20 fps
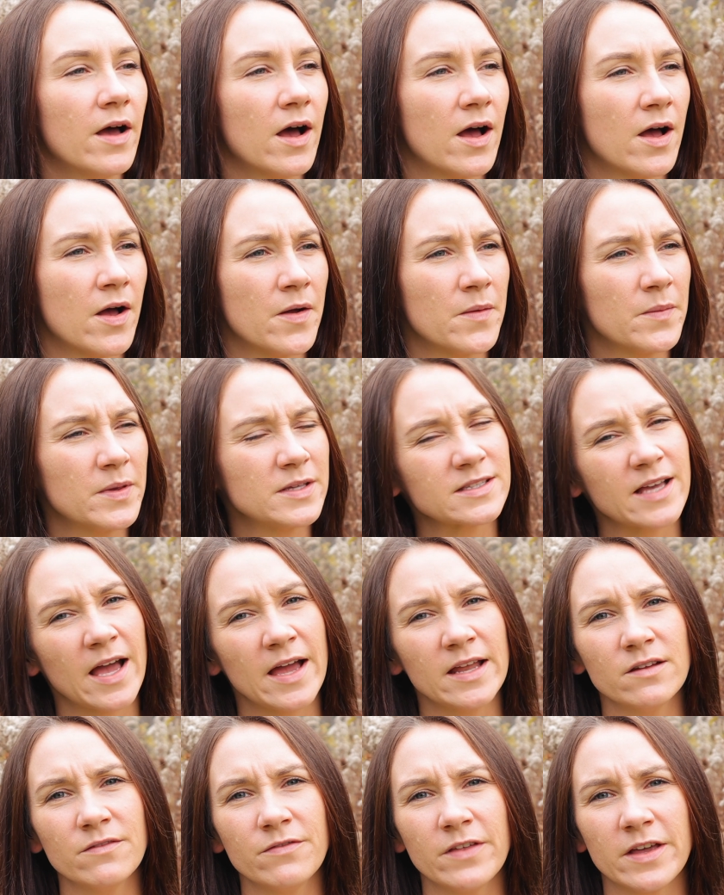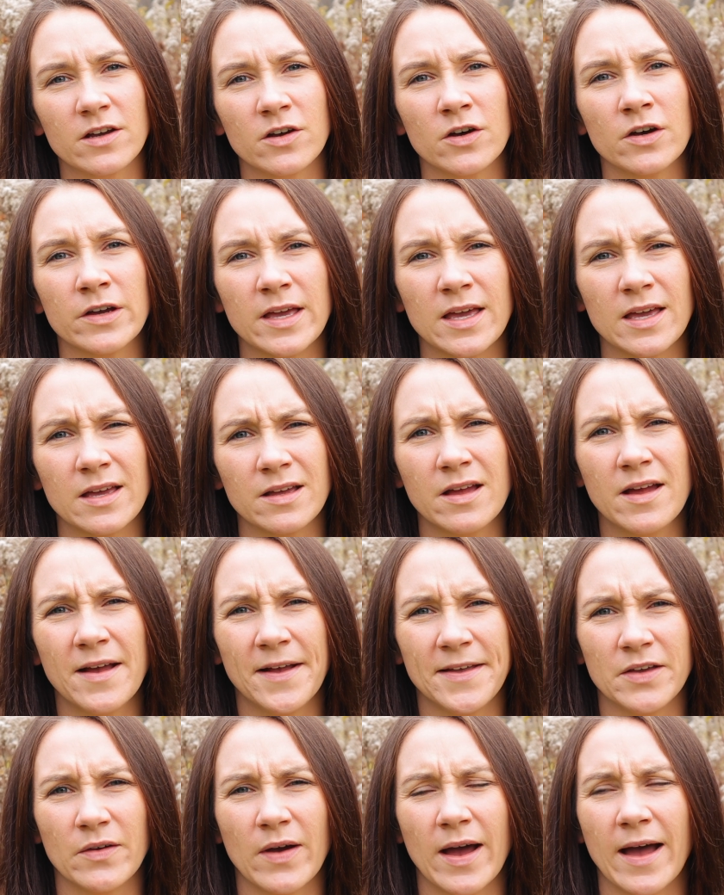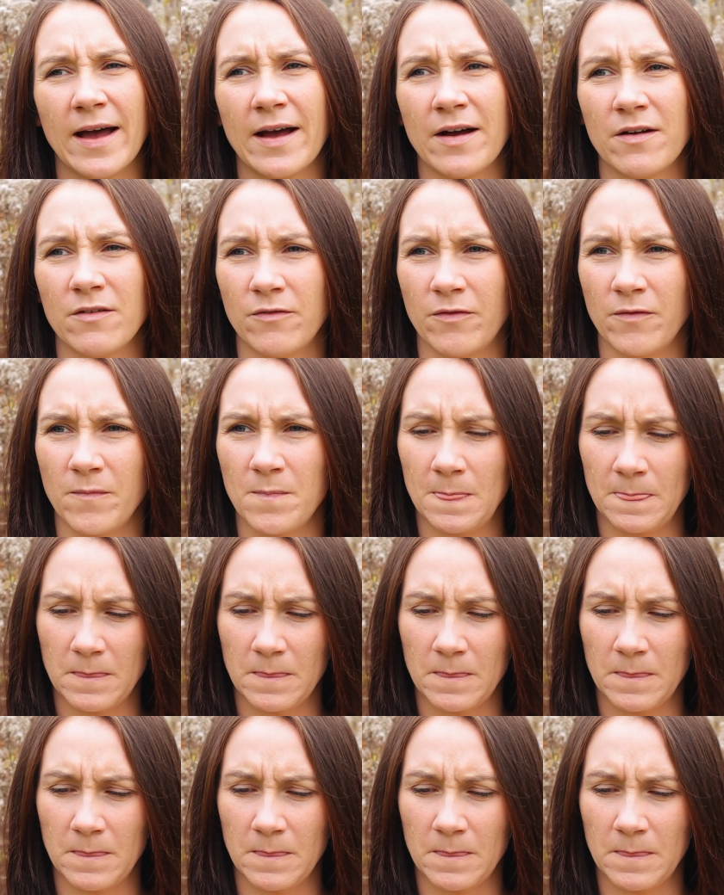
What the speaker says: It's kind of like cooking. You have